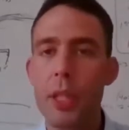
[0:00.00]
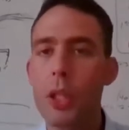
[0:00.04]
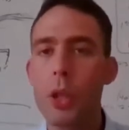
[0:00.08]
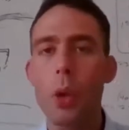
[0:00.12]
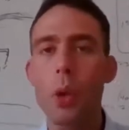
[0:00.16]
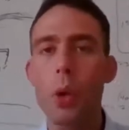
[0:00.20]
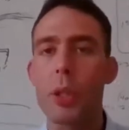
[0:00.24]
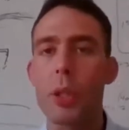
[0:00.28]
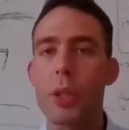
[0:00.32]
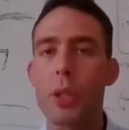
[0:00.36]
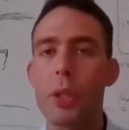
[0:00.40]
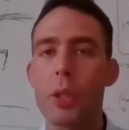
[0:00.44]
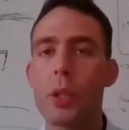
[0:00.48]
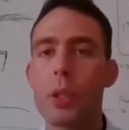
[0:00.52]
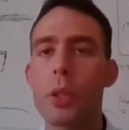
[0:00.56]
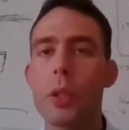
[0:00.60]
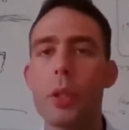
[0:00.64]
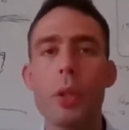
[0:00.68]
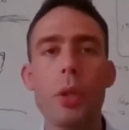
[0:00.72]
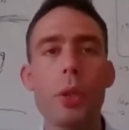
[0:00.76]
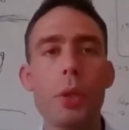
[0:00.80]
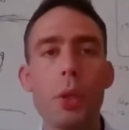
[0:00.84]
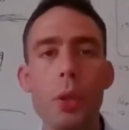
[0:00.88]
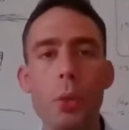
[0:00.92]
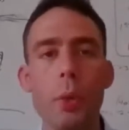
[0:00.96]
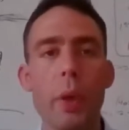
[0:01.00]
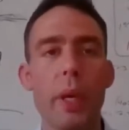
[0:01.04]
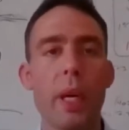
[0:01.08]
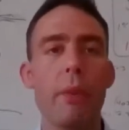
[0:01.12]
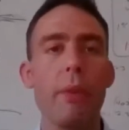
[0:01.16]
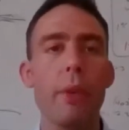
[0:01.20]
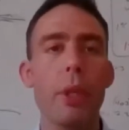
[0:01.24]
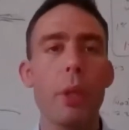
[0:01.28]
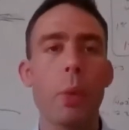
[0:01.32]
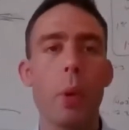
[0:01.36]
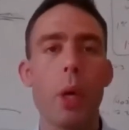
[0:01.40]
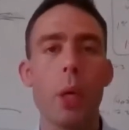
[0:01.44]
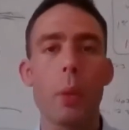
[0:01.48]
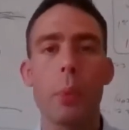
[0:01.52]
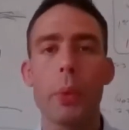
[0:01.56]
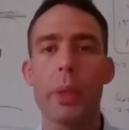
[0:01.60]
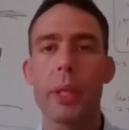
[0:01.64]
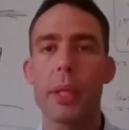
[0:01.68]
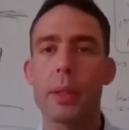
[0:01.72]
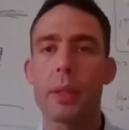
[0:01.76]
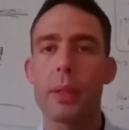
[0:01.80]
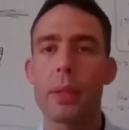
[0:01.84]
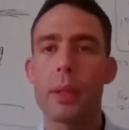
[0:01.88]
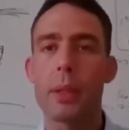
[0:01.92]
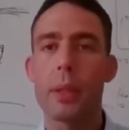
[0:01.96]
is yours. You can do whatever you want
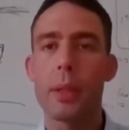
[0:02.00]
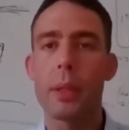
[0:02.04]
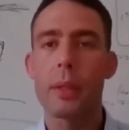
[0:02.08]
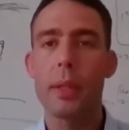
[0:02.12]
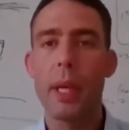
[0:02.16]
with it.